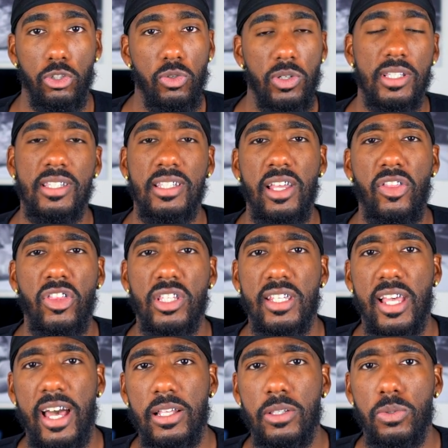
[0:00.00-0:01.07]
You can see the
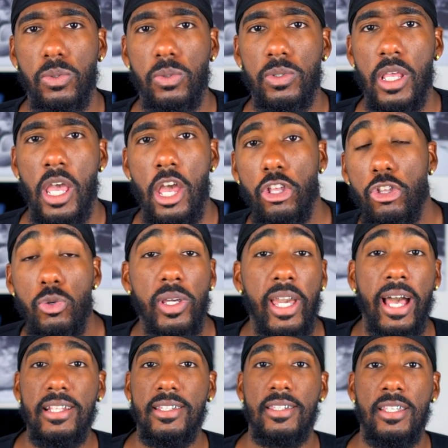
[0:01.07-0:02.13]
titles, you
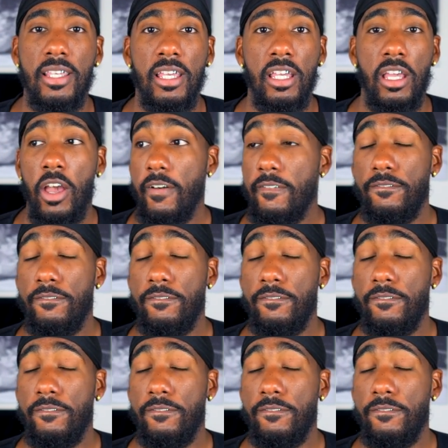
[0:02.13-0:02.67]
can see